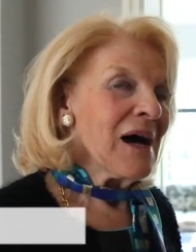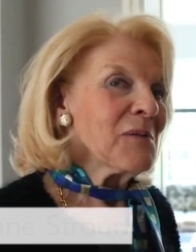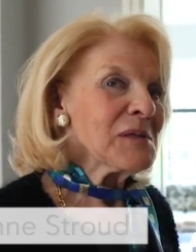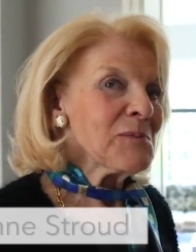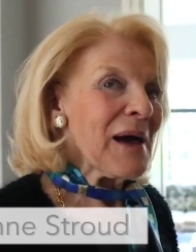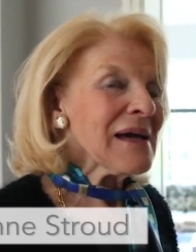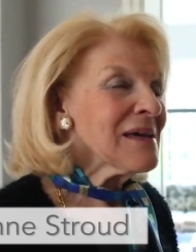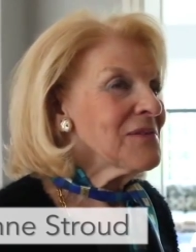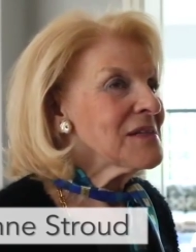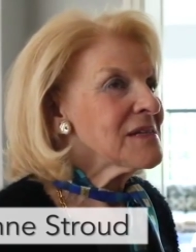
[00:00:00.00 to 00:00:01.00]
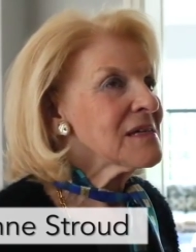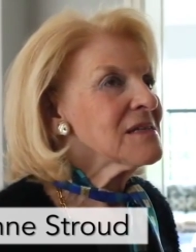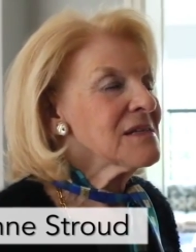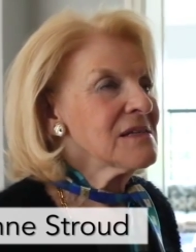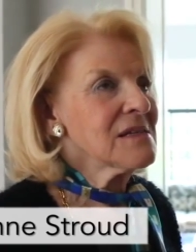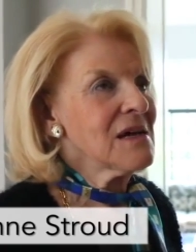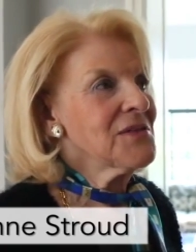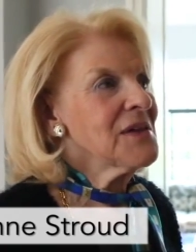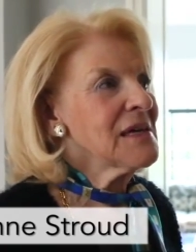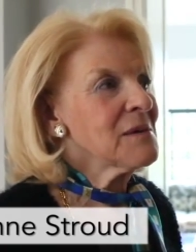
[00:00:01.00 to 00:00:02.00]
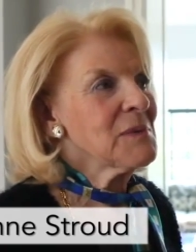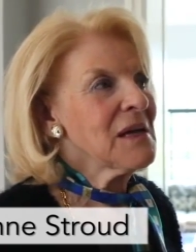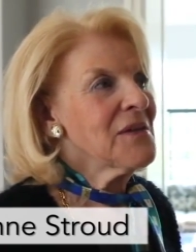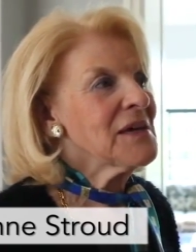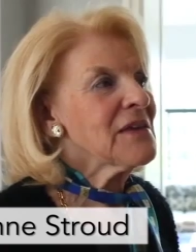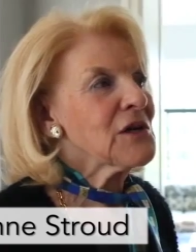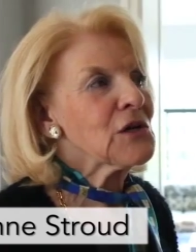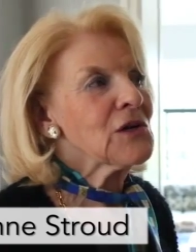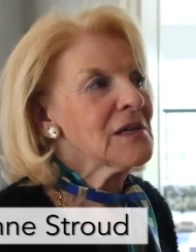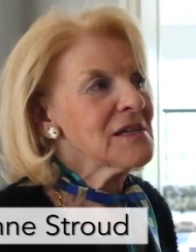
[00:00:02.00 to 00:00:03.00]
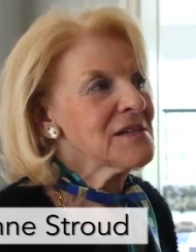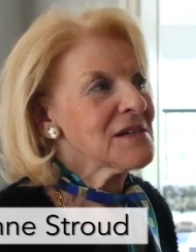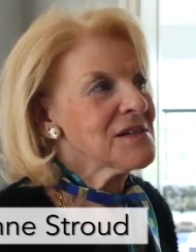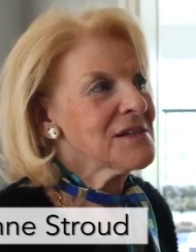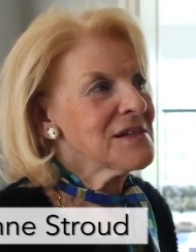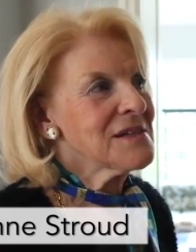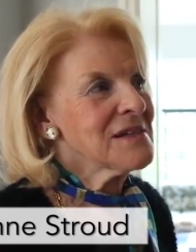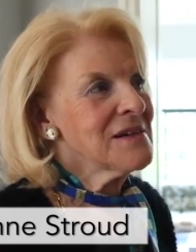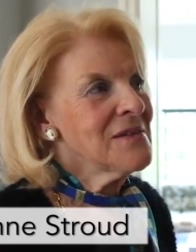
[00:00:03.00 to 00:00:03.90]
It was back in the 60s, I think, but I think the early 60s.